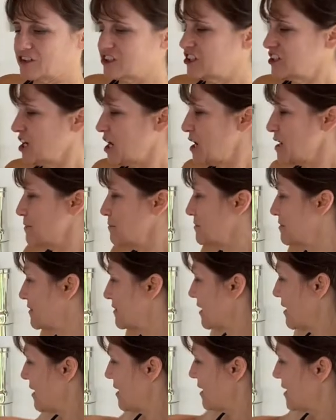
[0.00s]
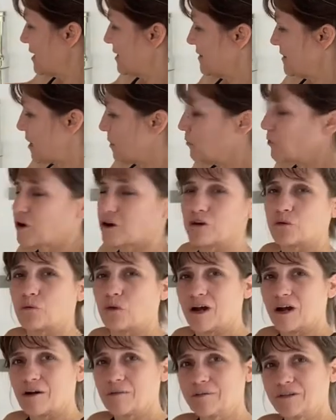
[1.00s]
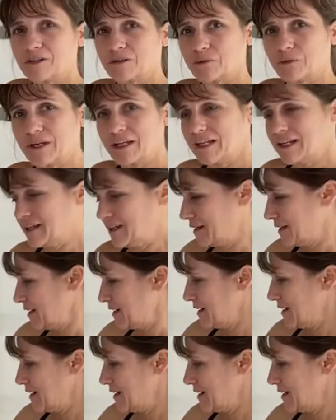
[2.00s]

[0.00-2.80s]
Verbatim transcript: shapes that work well between